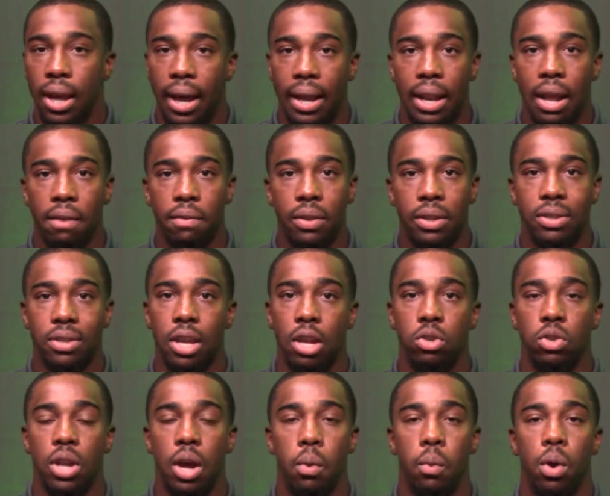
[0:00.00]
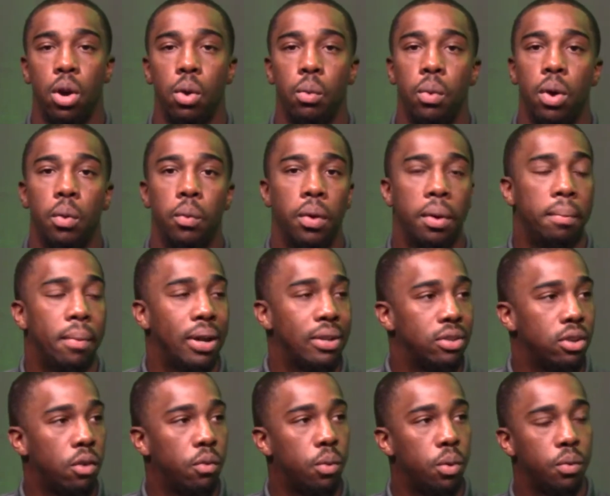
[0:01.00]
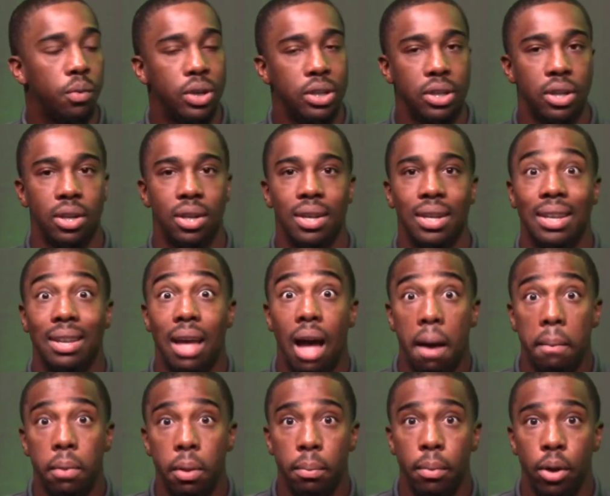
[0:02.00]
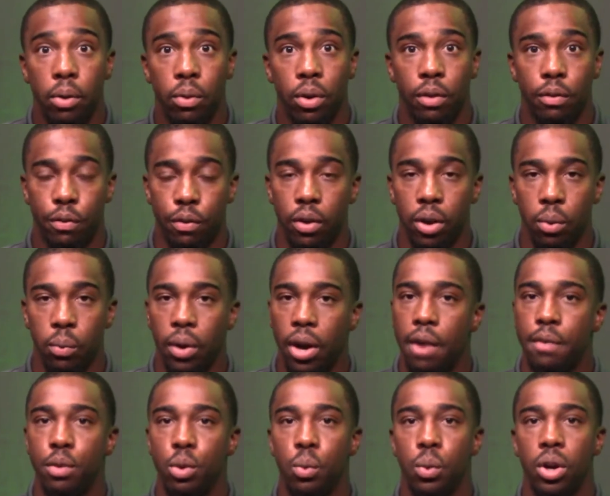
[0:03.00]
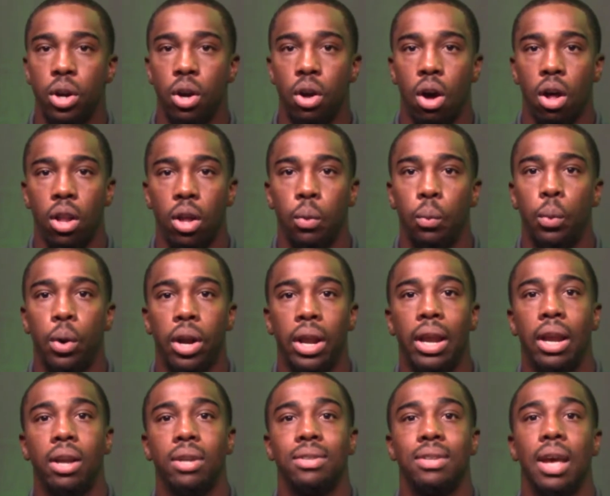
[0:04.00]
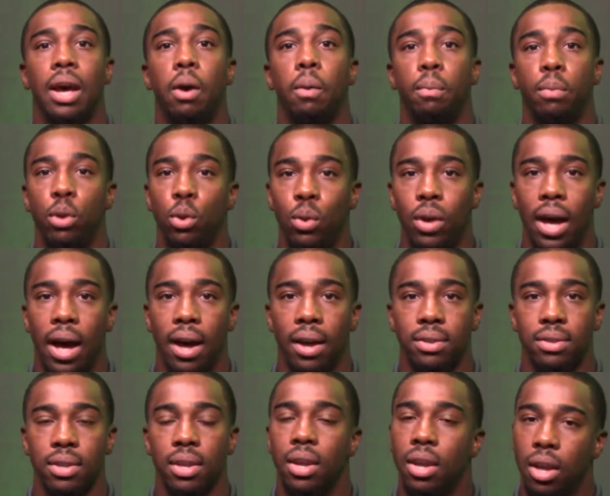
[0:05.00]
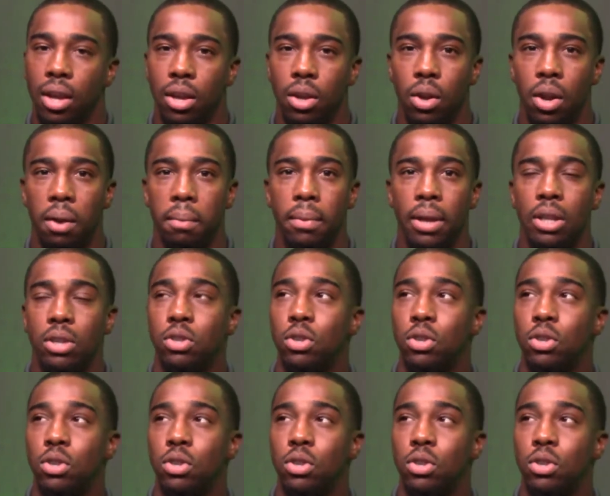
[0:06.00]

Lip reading: And definitely schedule that one-on-one with myself, with Regina, complimentary, free, whatever you want to call it. We're here to help you guys. You know what I mean?